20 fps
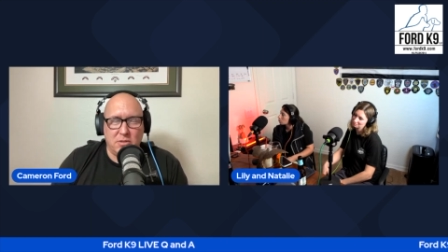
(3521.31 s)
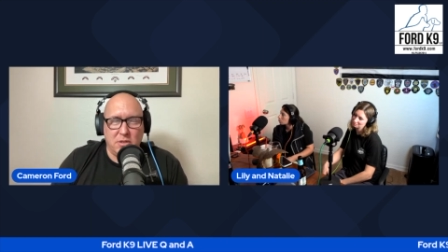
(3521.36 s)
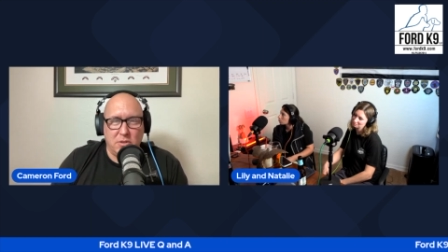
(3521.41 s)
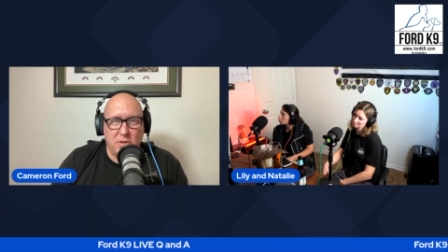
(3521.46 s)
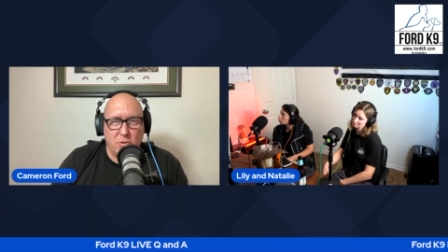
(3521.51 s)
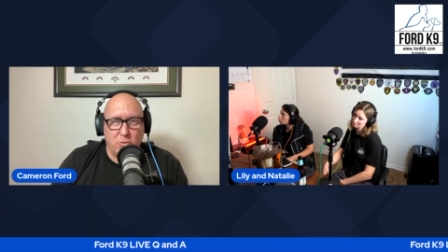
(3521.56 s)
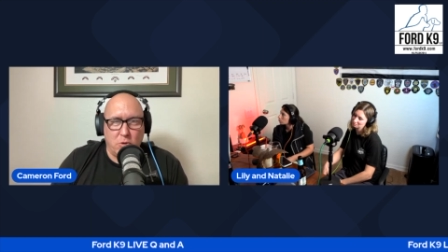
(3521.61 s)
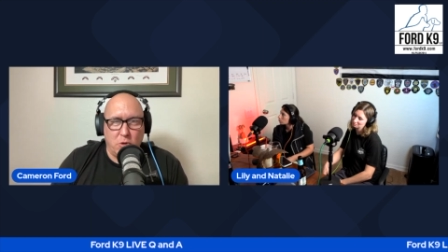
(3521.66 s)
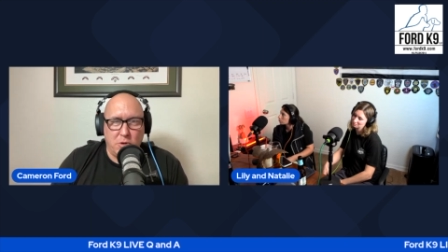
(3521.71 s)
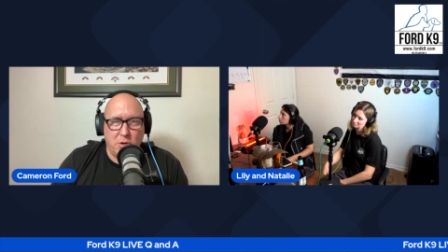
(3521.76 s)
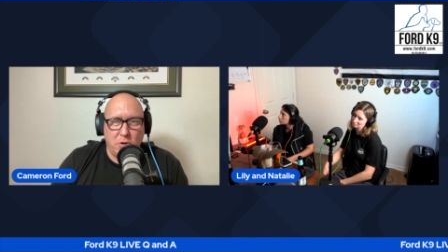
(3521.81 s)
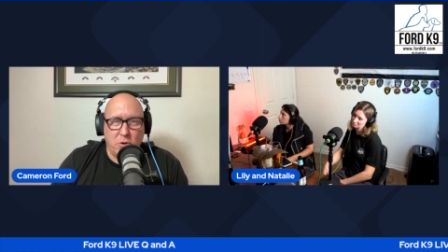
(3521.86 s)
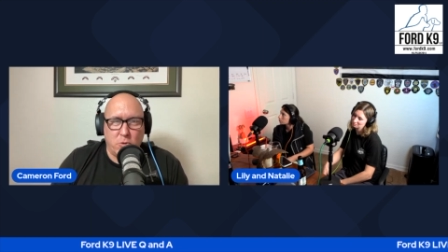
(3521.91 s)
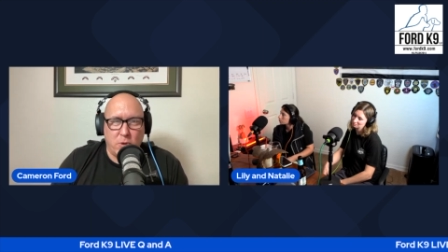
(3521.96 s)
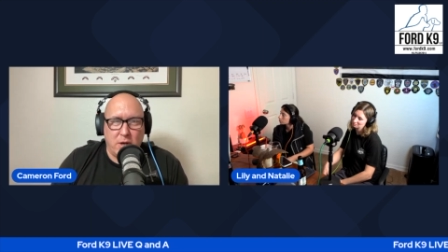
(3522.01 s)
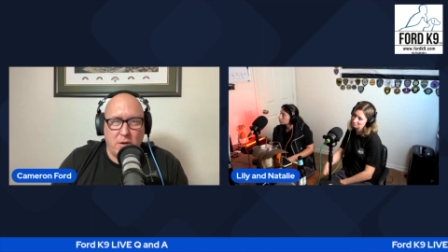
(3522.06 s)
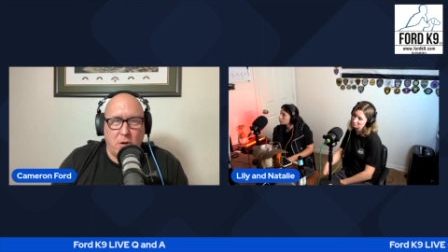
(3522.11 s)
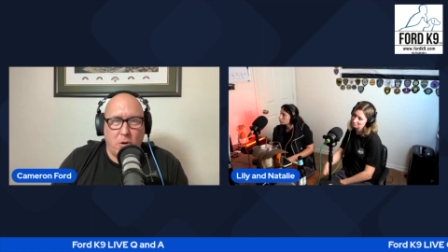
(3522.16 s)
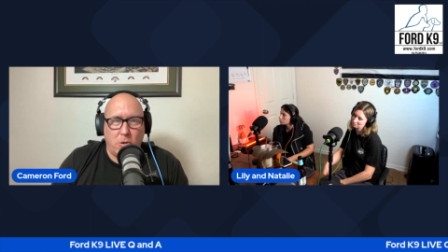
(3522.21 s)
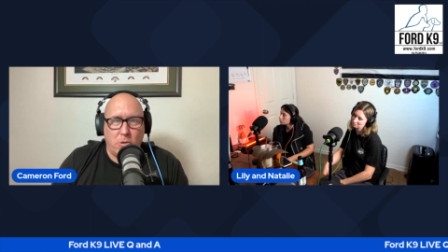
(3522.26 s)
Lily wrote a
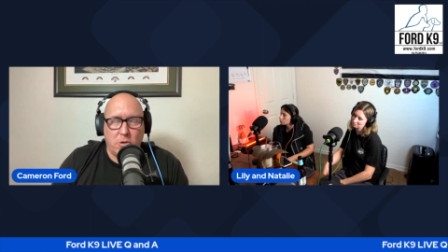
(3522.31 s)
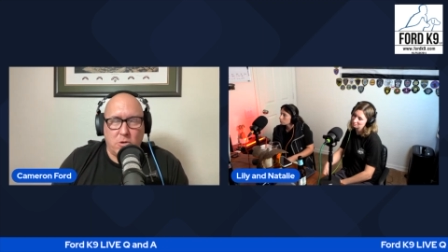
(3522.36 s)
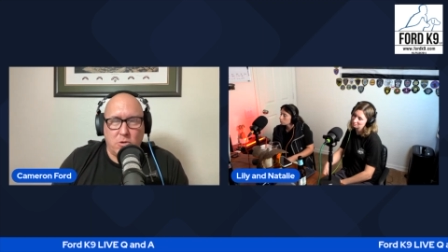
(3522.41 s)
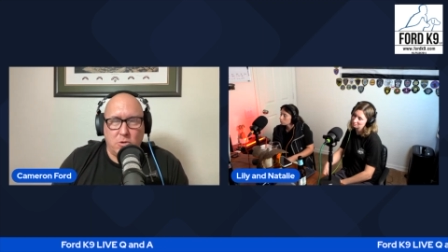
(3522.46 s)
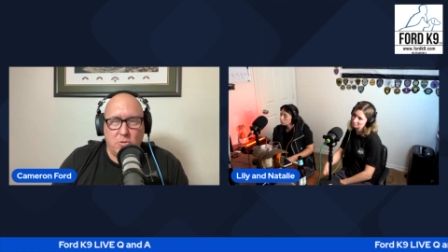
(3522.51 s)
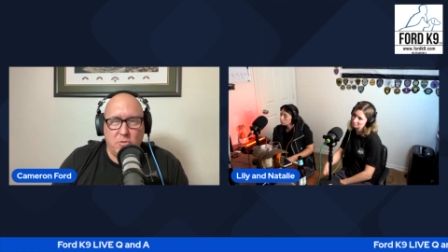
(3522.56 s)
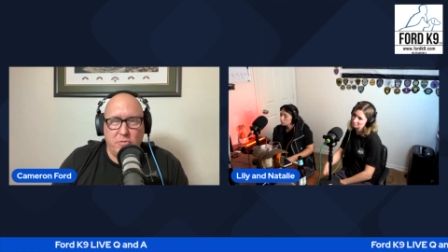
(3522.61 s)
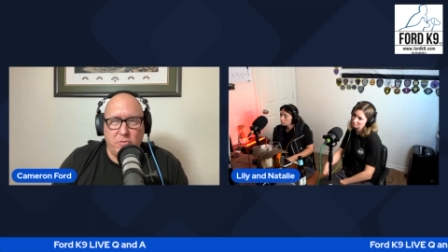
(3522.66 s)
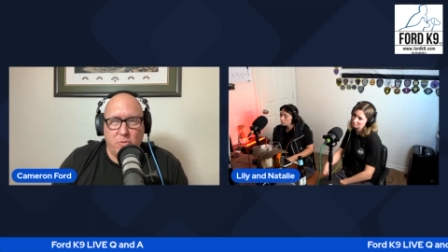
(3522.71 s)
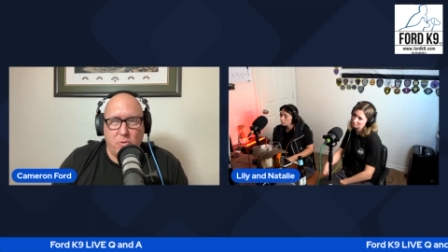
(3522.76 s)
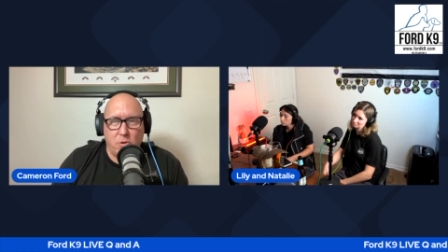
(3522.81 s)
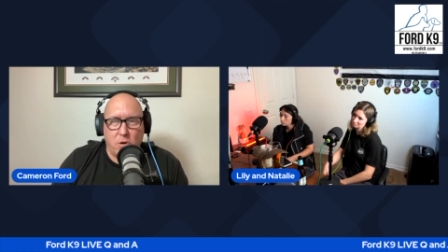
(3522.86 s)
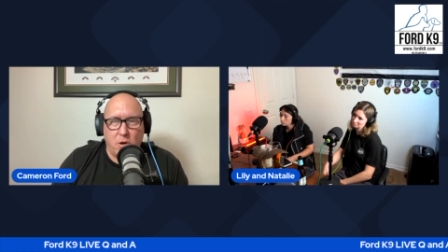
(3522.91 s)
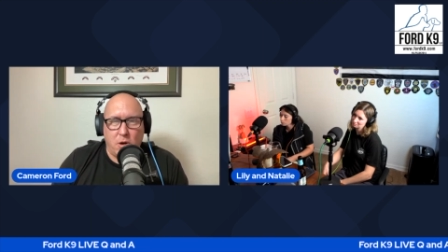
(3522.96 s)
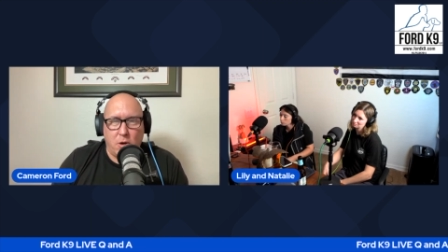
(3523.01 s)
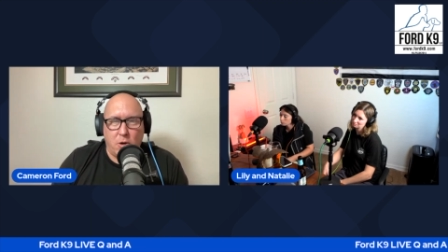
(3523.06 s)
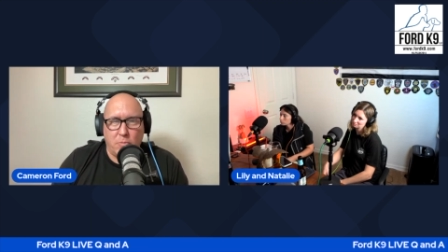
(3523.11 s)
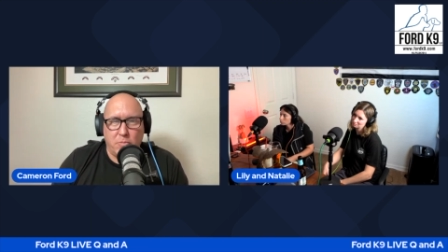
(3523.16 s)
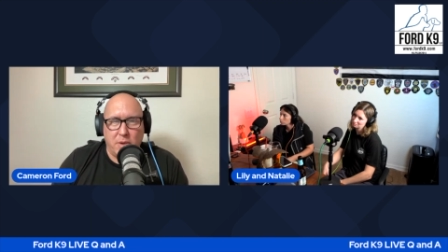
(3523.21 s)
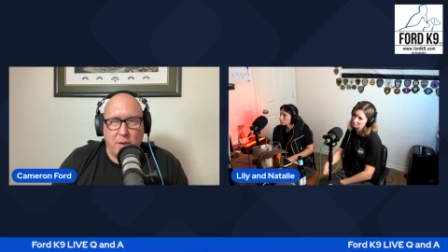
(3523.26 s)
great article for
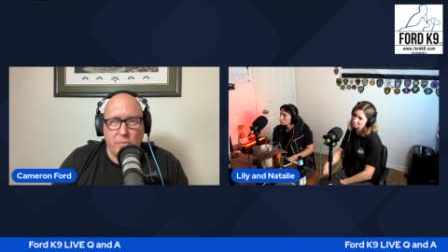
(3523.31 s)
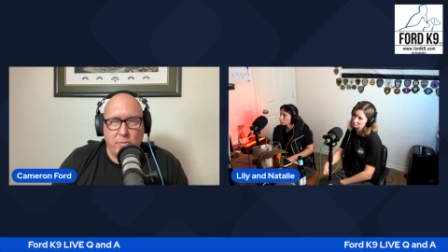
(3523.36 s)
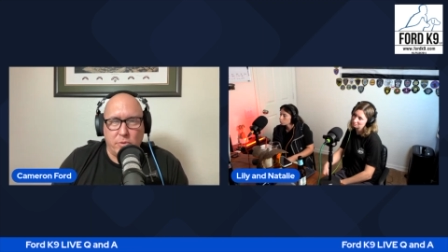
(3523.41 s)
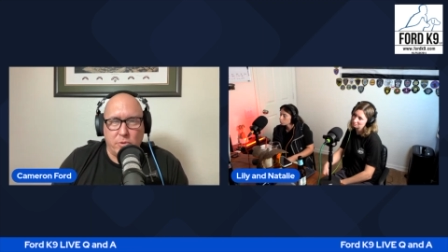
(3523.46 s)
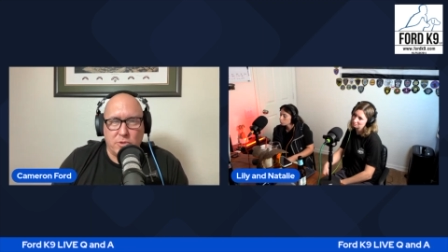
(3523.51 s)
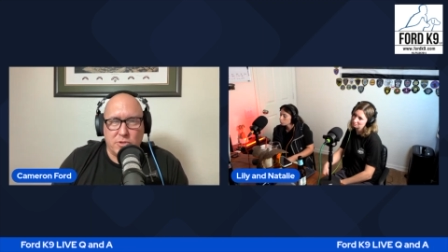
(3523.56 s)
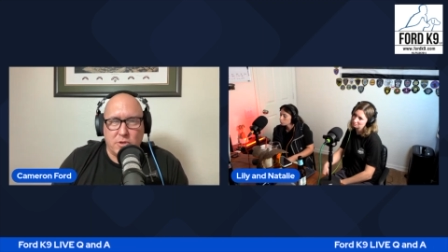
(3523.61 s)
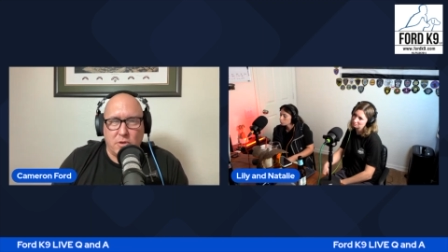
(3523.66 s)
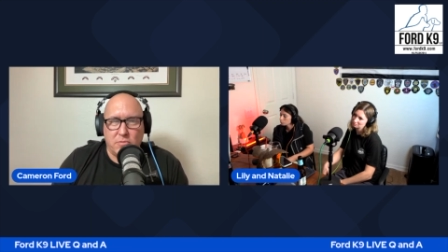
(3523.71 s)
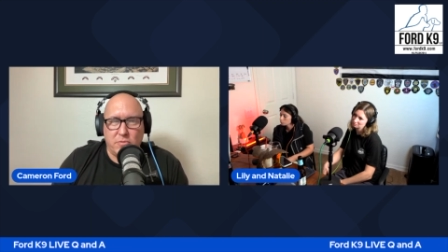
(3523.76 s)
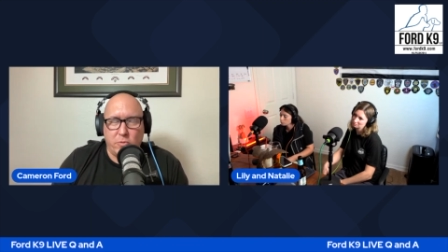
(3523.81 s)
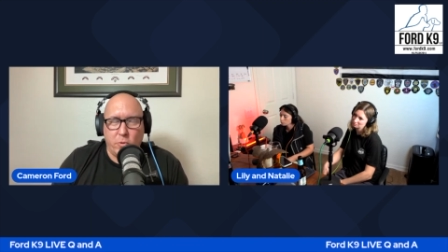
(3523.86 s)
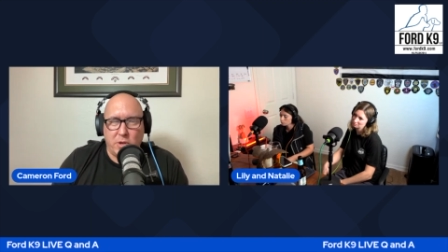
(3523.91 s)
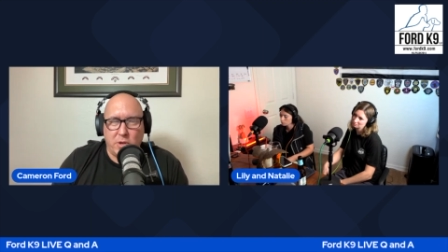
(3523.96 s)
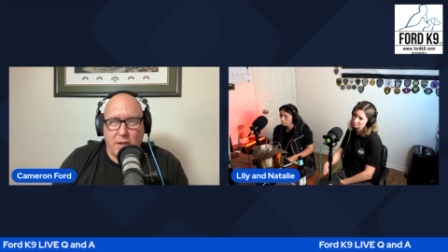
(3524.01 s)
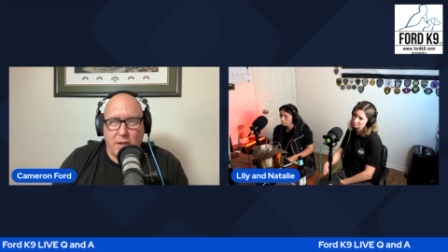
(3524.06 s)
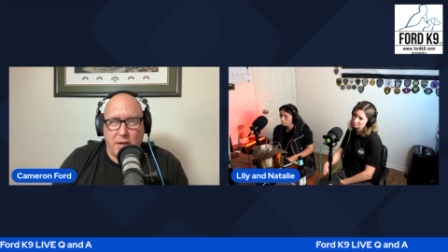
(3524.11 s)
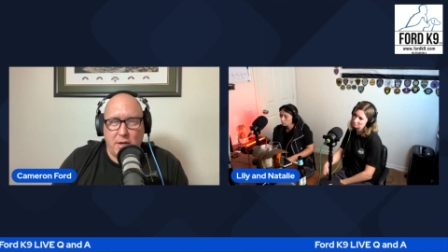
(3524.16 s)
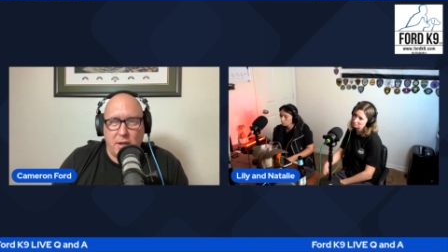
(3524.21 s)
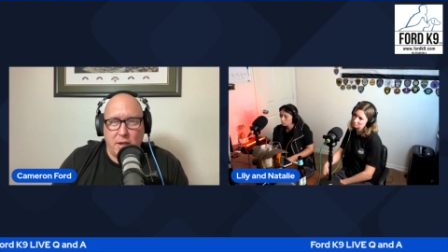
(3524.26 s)
our members on Ford
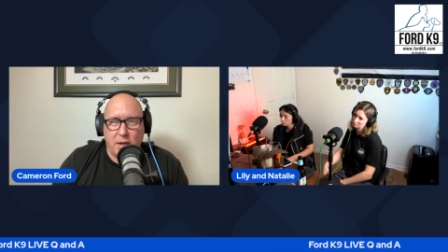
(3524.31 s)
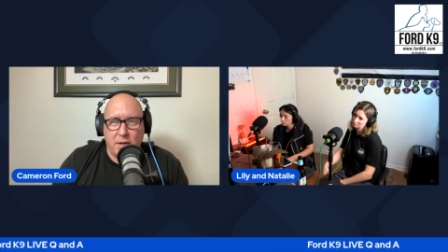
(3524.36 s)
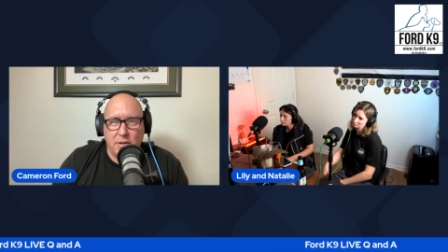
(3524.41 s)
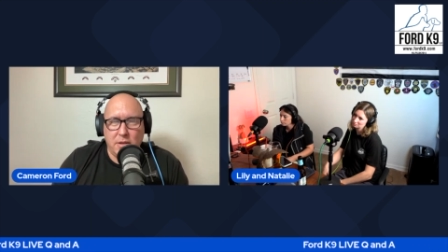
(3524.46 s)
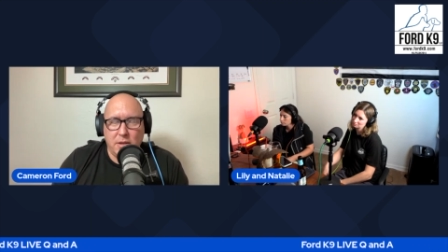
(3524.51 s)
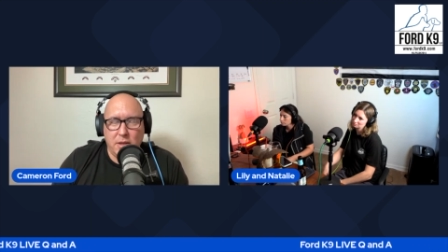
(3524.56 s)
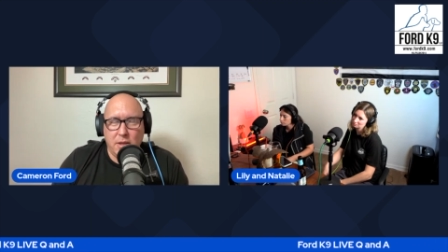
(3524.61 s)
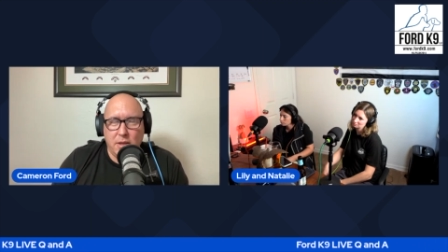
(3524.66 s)
Canine.